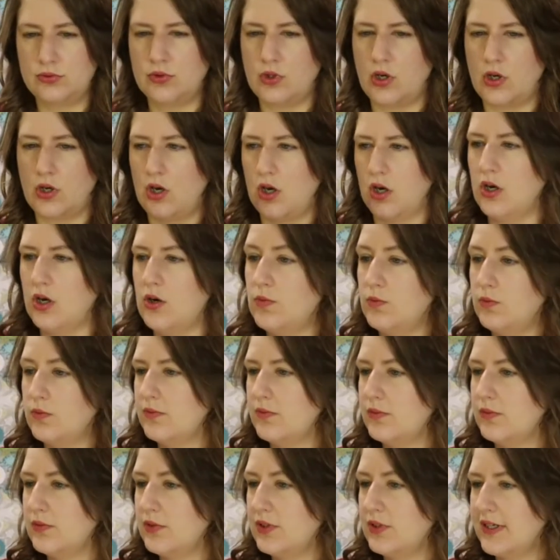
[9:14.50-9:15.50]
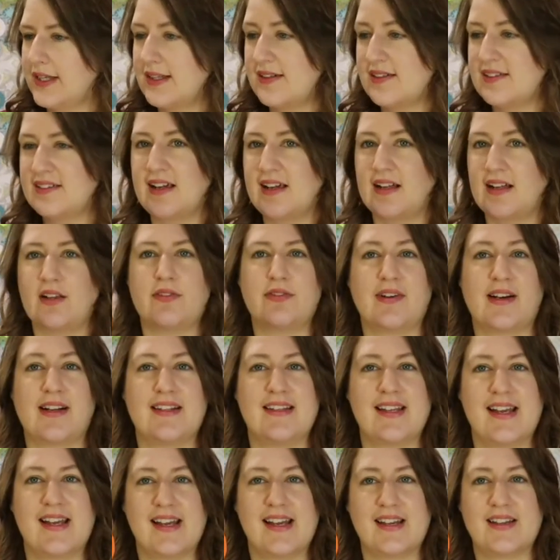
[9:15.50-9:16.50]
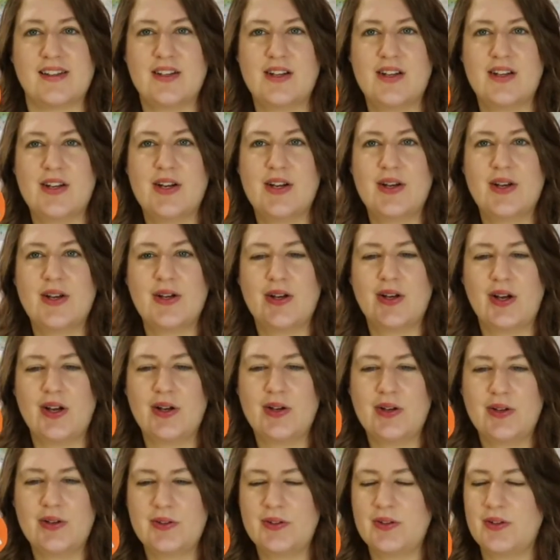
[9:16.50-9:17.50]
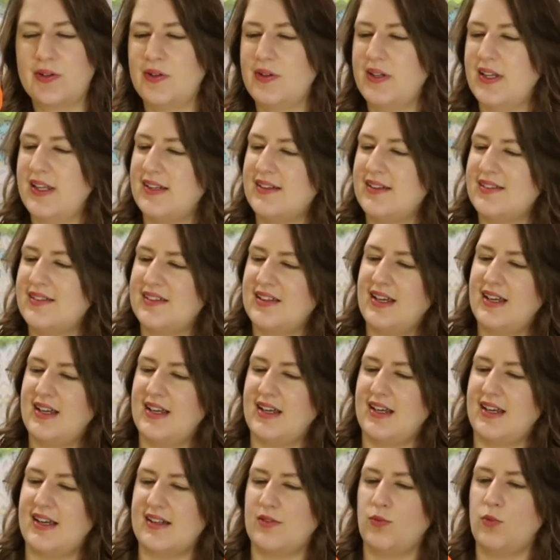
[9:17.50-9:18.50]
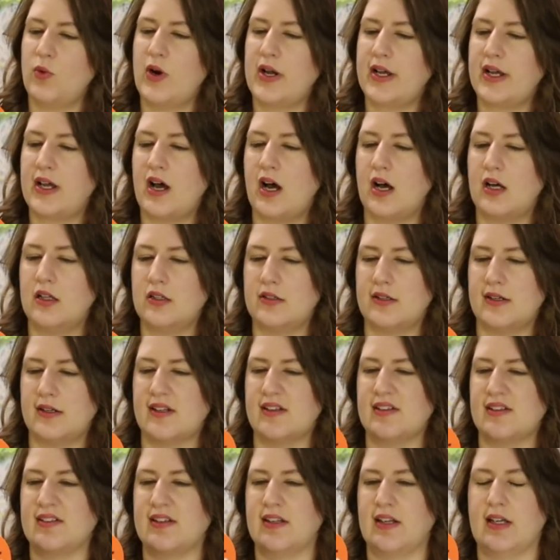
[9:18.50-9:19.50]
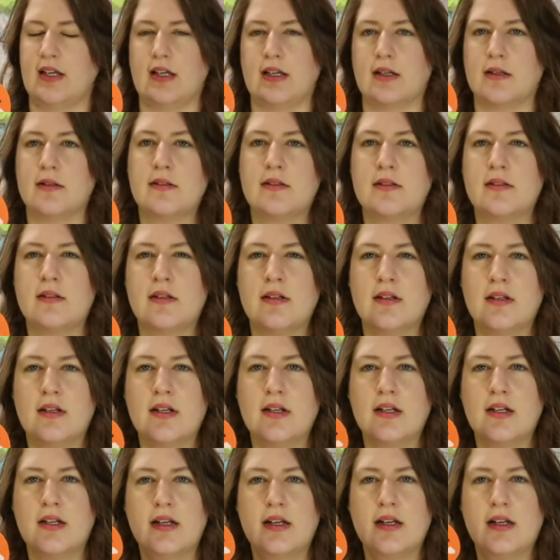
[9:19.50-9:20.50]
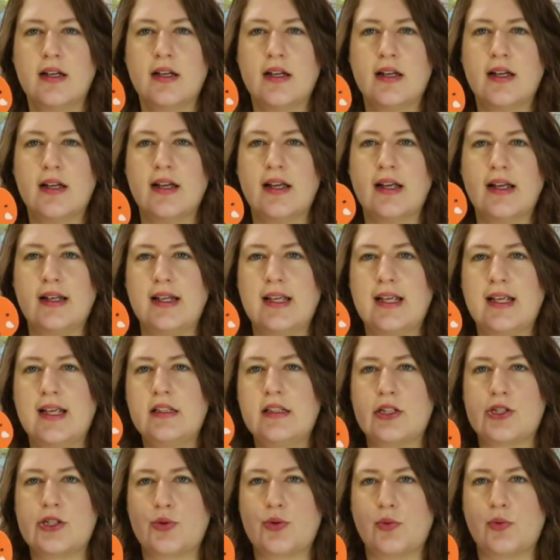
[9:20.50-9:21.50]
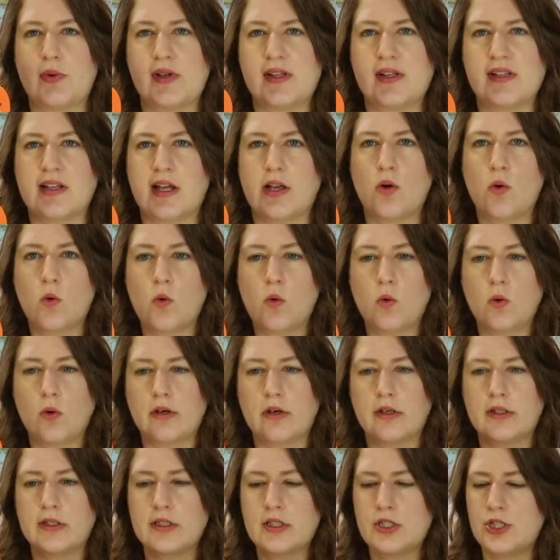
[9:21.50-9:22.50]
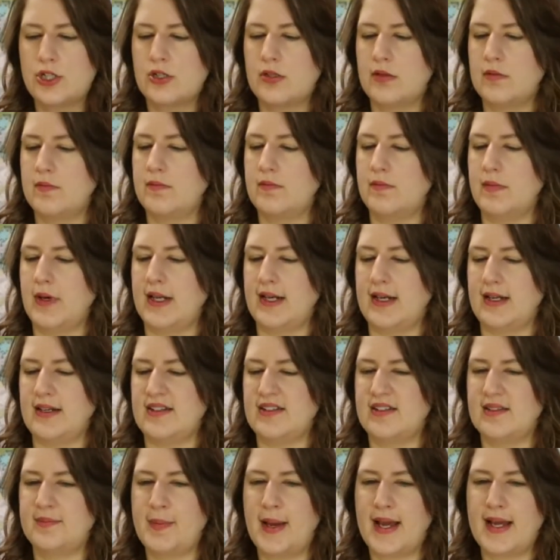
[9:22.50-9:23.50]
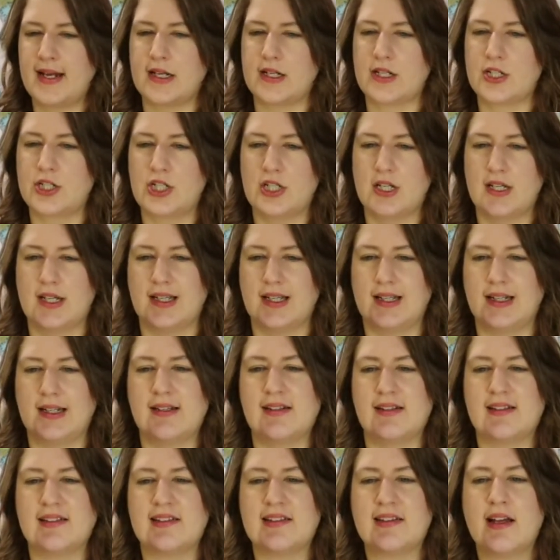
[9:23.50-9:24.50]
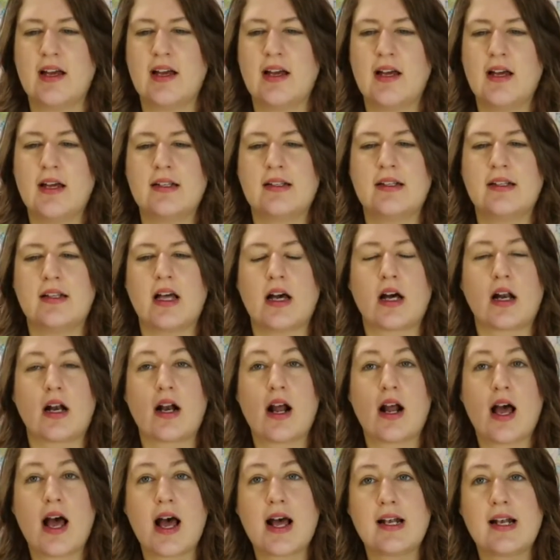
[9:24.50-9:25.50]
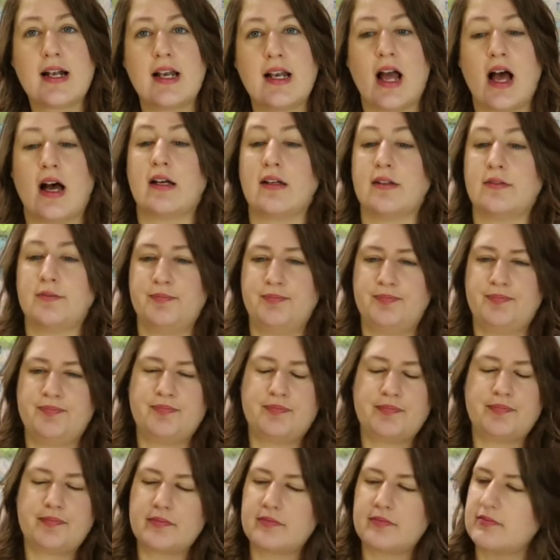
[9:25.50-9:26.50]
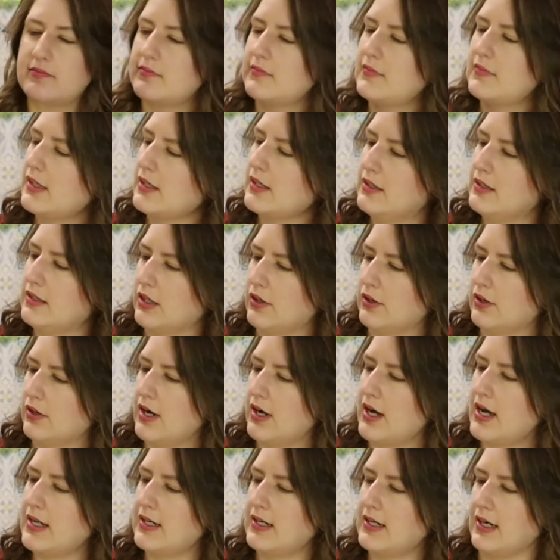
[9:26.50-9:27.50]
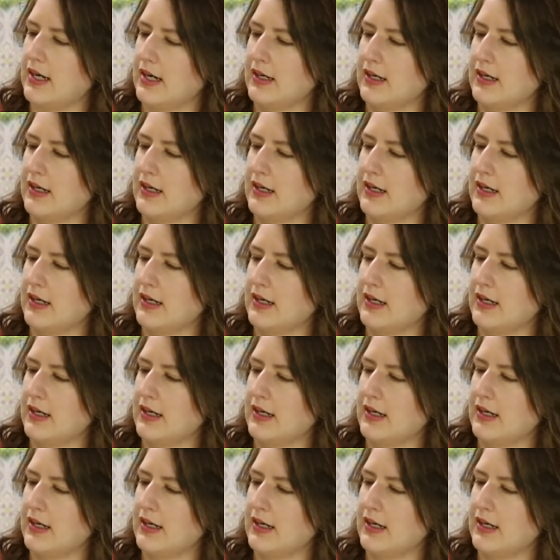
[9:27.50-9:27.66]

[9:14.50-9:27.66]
Oh, look at this elefante. Who is he? What color is he? In English we say orange, but in Spanish it is naranja. Naranja.